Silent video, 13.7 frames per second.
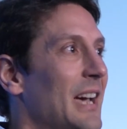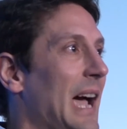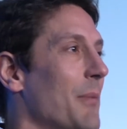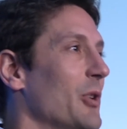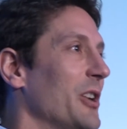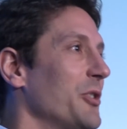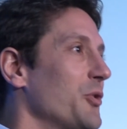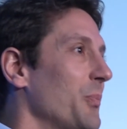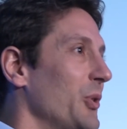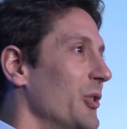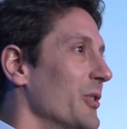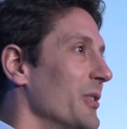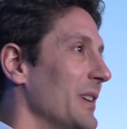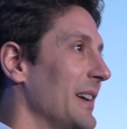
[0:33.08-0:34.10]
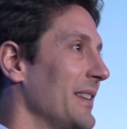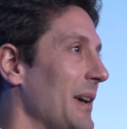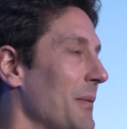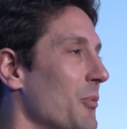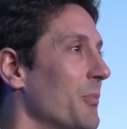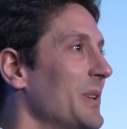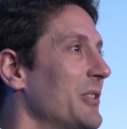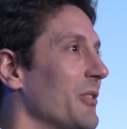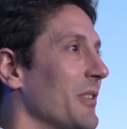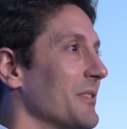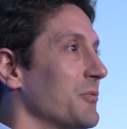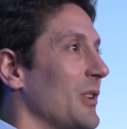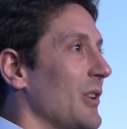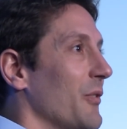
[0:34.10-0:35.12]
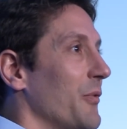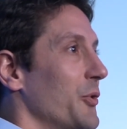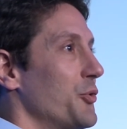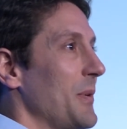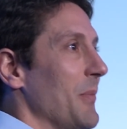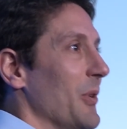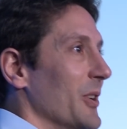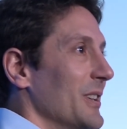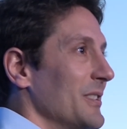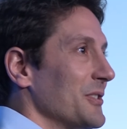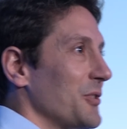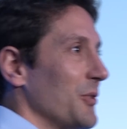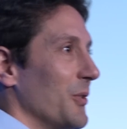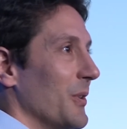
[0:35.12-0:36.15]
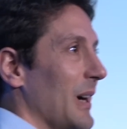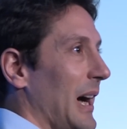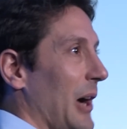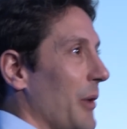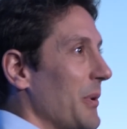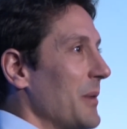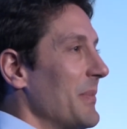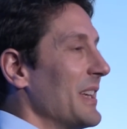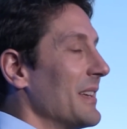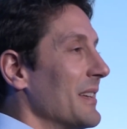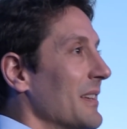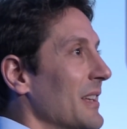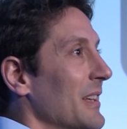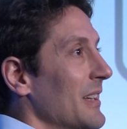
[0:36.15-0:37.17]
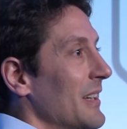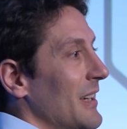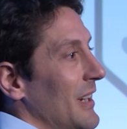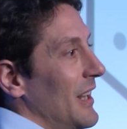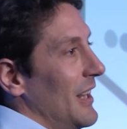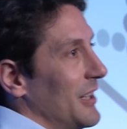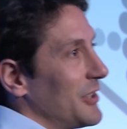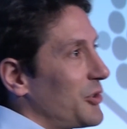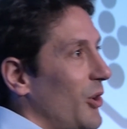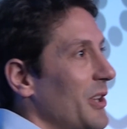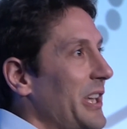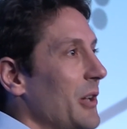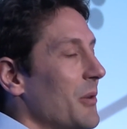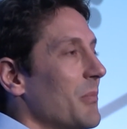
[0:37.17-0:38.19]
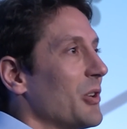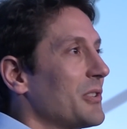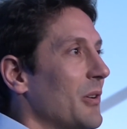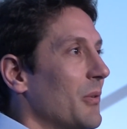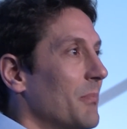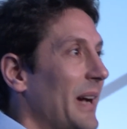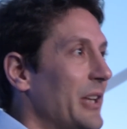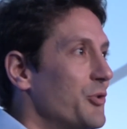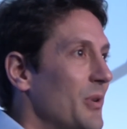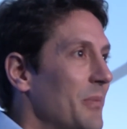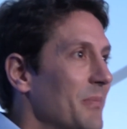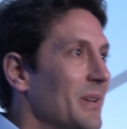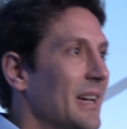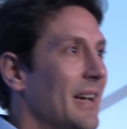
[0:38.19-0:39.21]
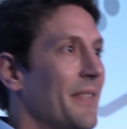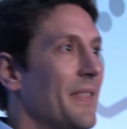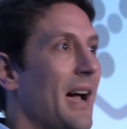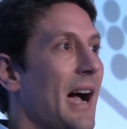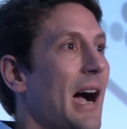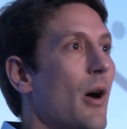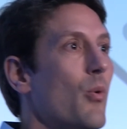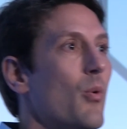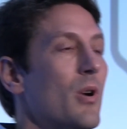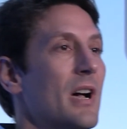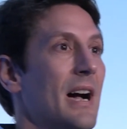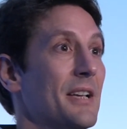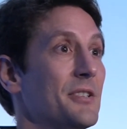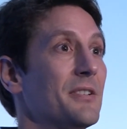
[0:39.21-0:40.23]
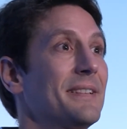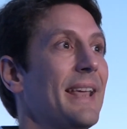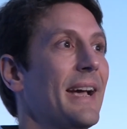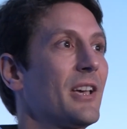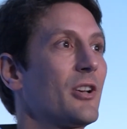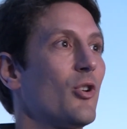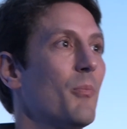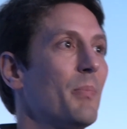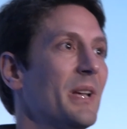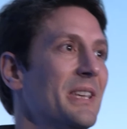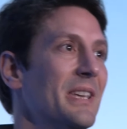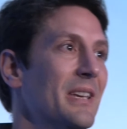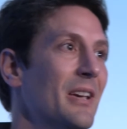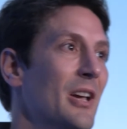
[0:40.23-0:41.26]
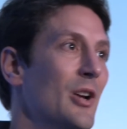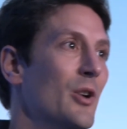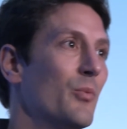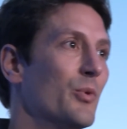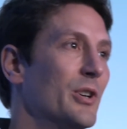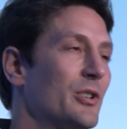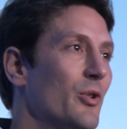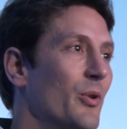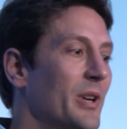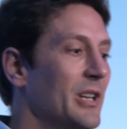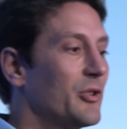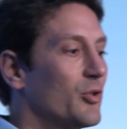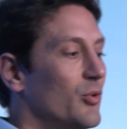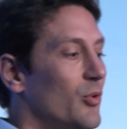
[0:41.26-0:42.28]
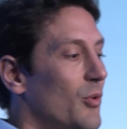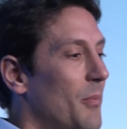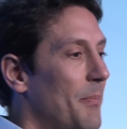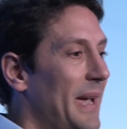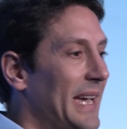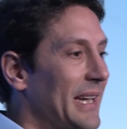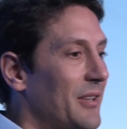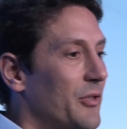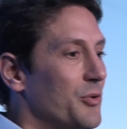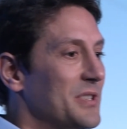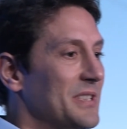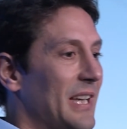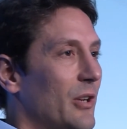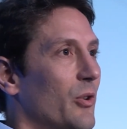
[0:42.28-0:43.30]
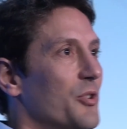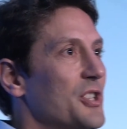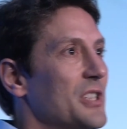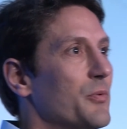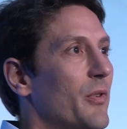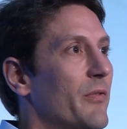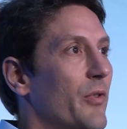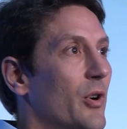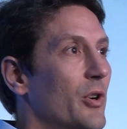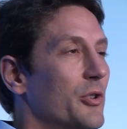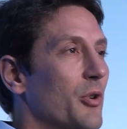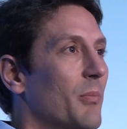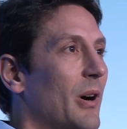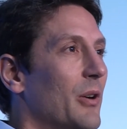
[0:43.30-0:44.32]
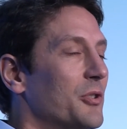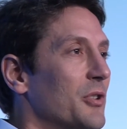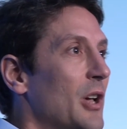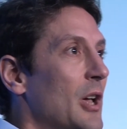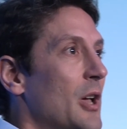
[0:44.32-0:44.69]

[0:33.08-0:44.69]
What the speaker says: I'm an entrepreneur, and I'm a bit as well of a dreamer. So I will be talking about my dream and how, as a tech company, we're going to make those technologies we've heard about